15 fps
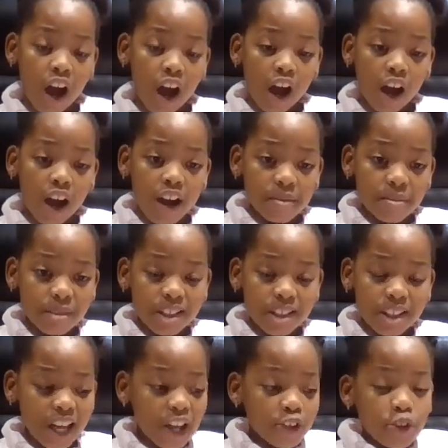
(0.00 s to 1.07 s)
and
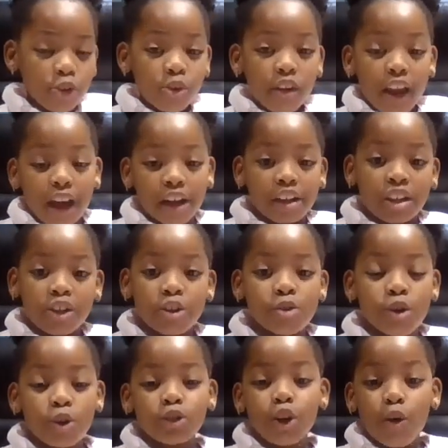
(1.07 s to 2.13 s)
you
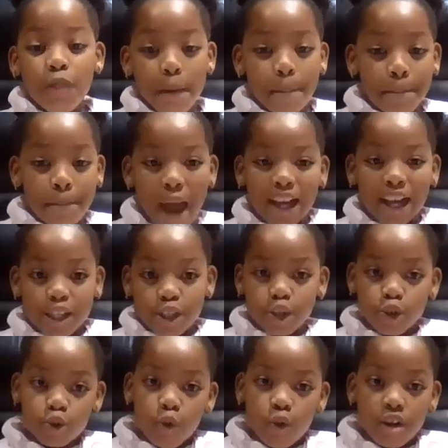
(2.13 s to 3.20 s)
don't know the
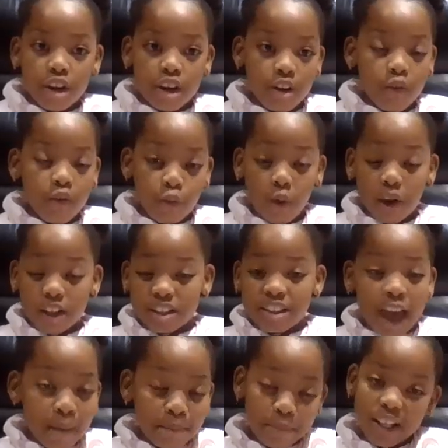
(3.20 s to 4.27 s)
backstory of what's
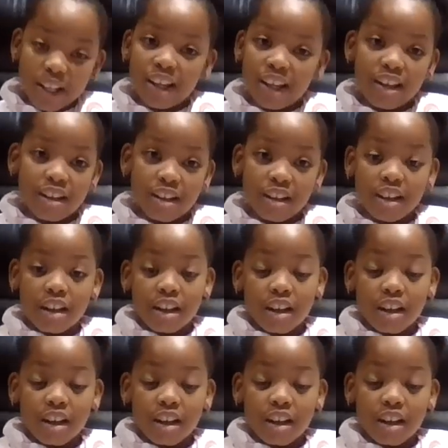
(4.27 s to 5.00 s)
happening.